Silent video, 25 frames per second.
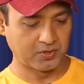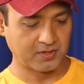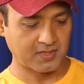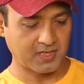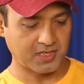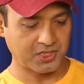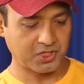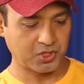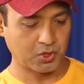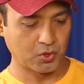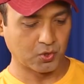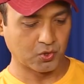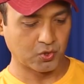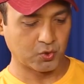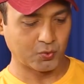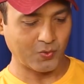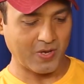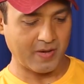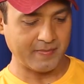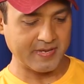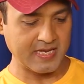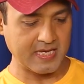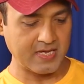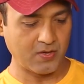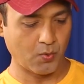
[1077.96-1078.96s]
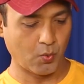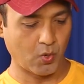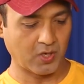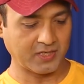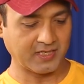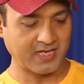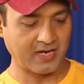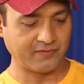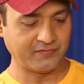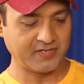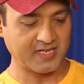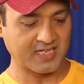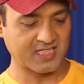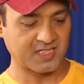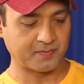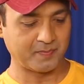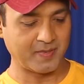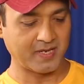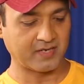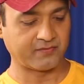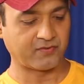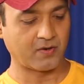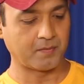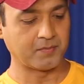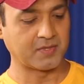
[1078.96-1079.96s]
Utkarsh Goswami, what can we
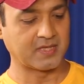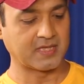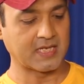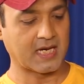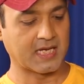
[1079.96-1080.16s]
expect from